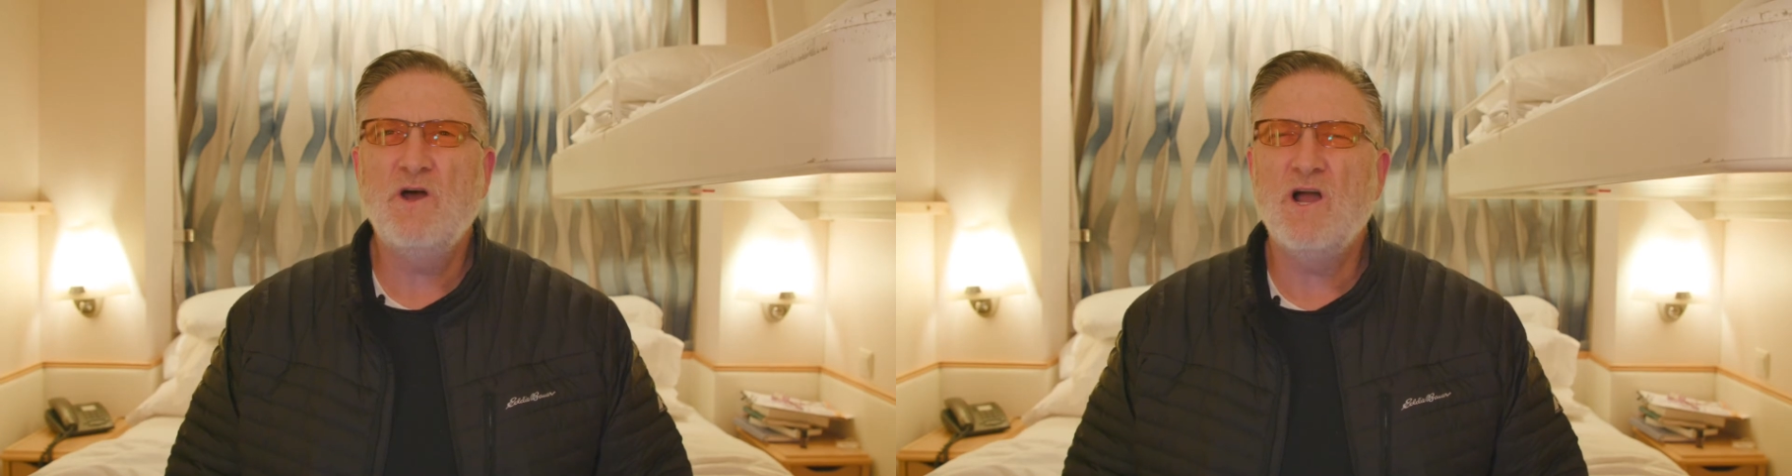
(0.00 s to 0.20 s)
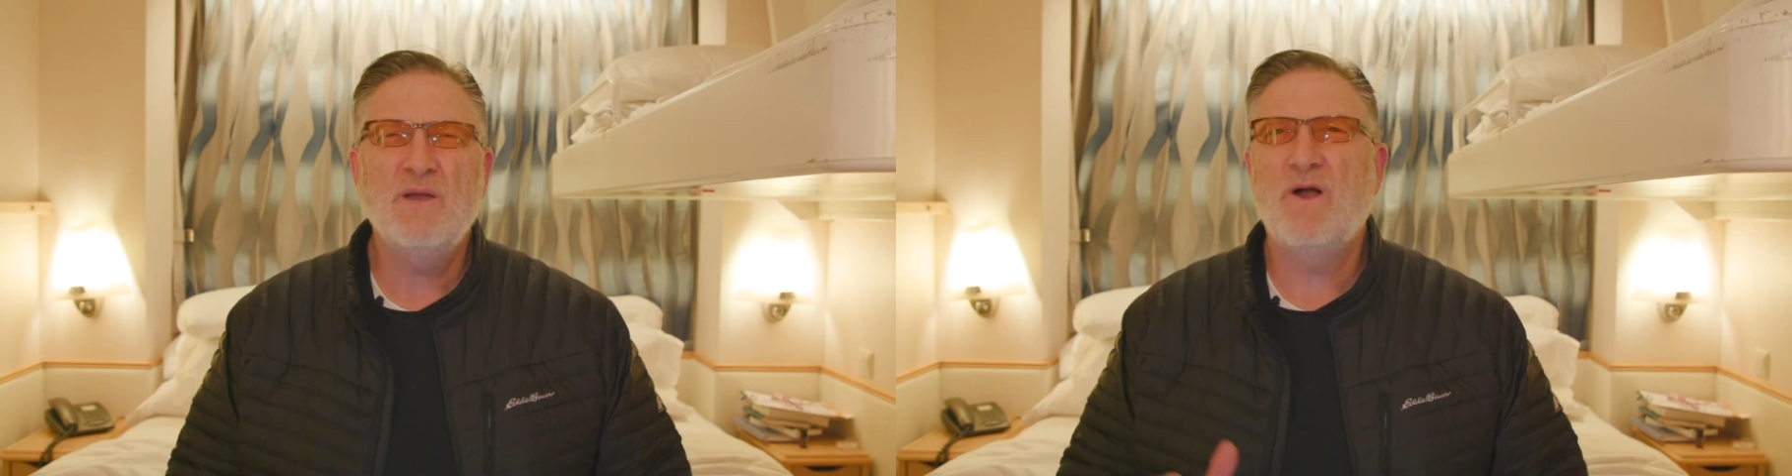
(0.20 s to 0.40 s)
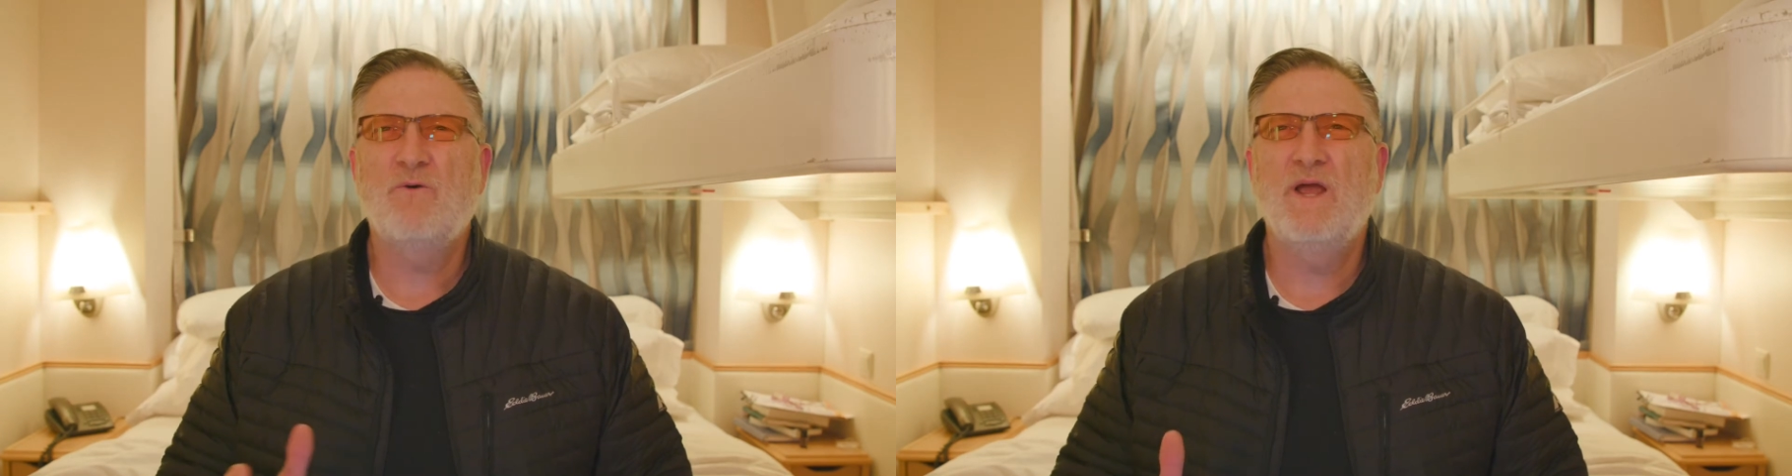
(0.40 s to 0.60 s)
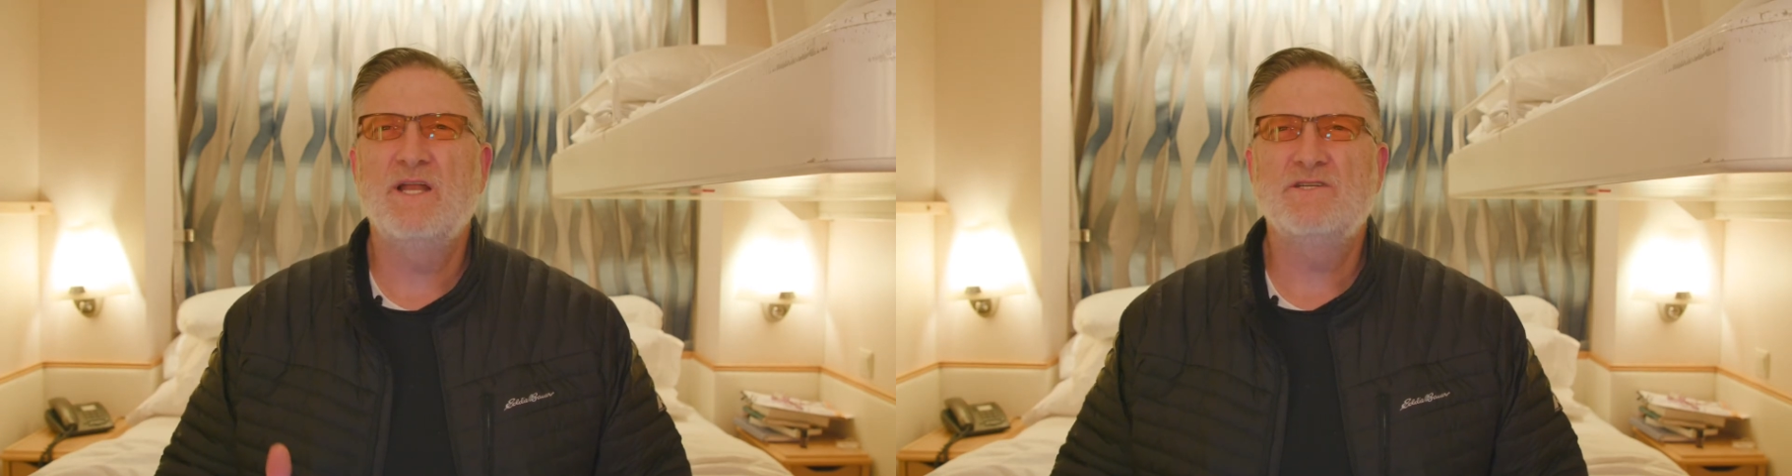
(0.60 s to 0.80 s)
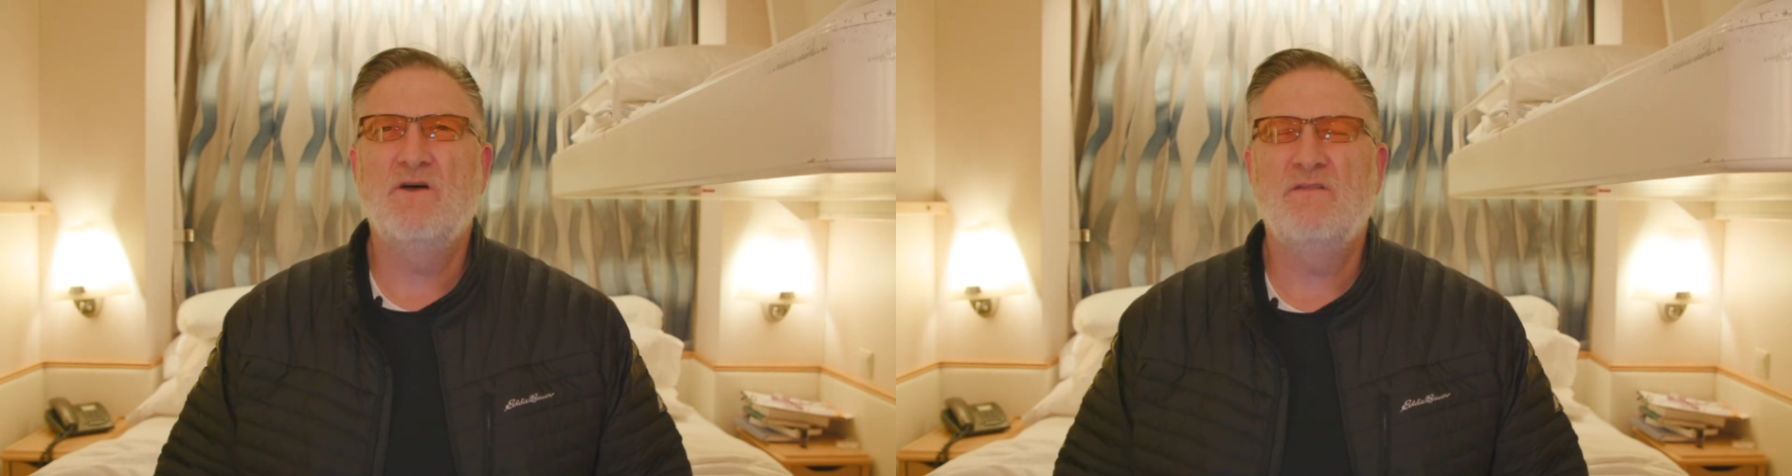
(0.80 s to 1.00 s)
talk about
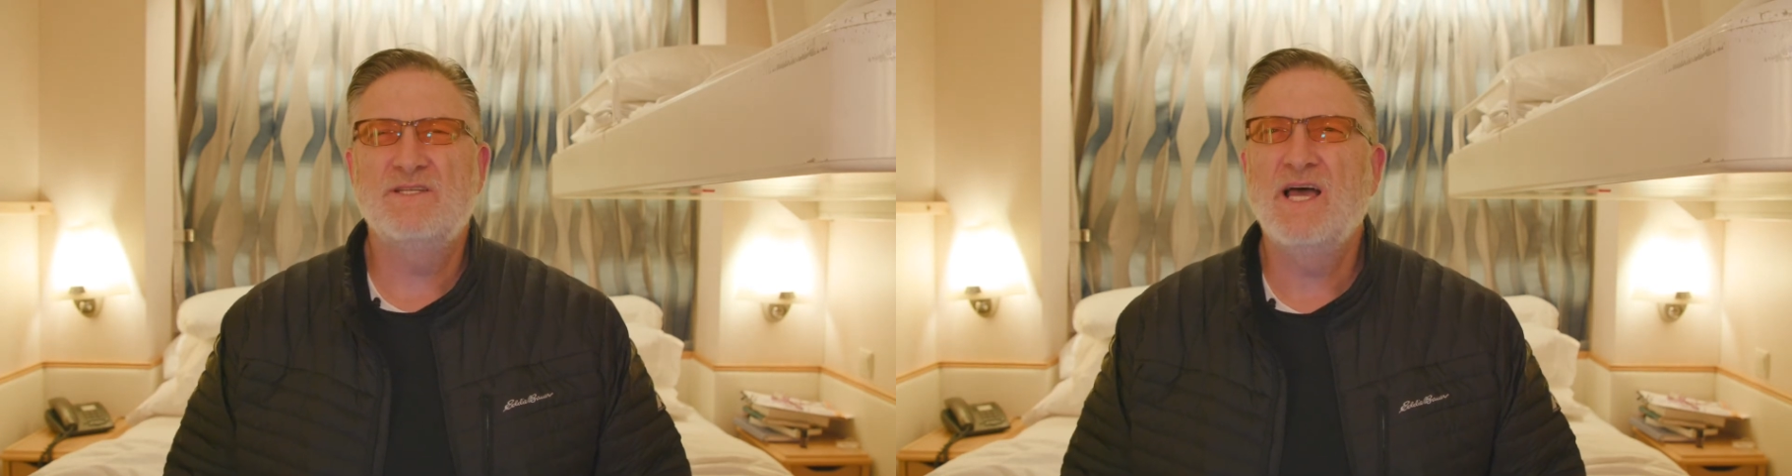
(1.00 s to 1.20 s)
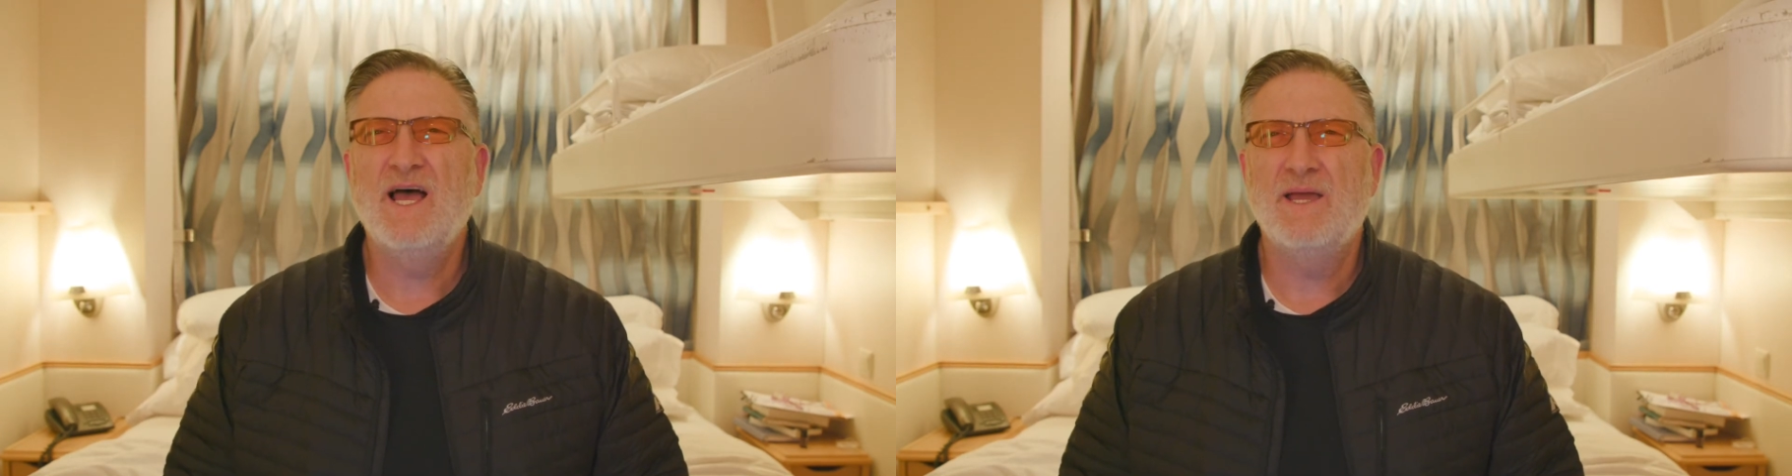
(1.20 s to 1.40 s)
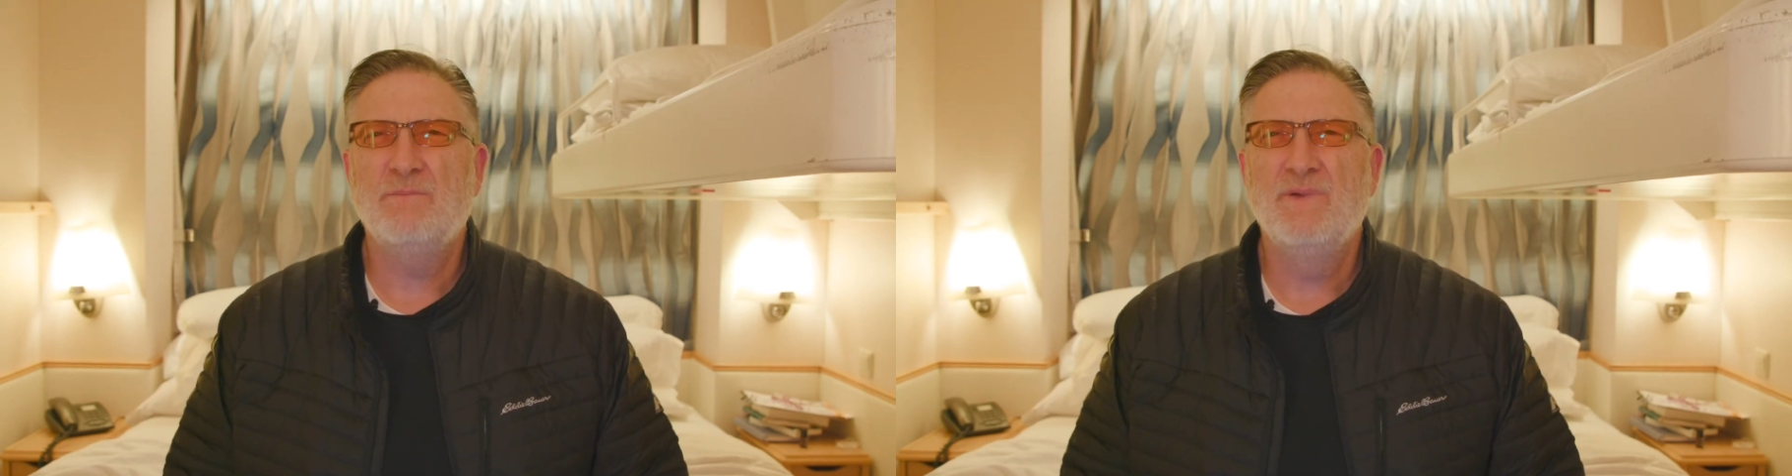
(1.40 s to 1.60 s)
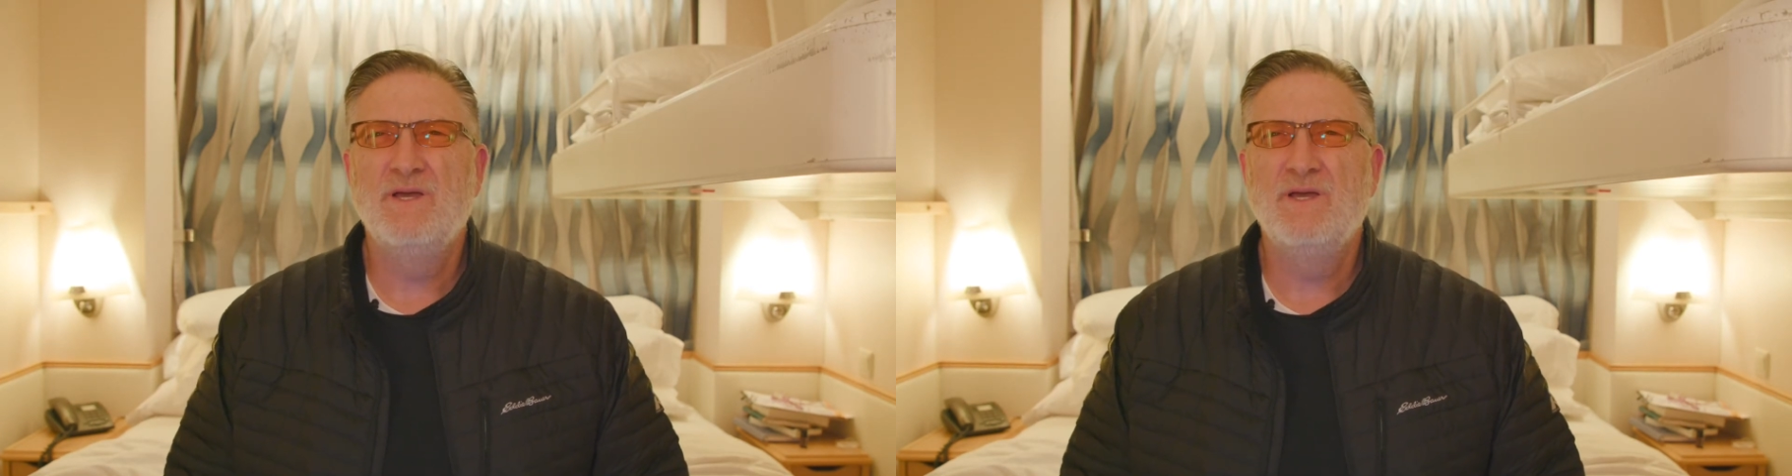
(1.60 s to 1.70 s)
greatness all the time,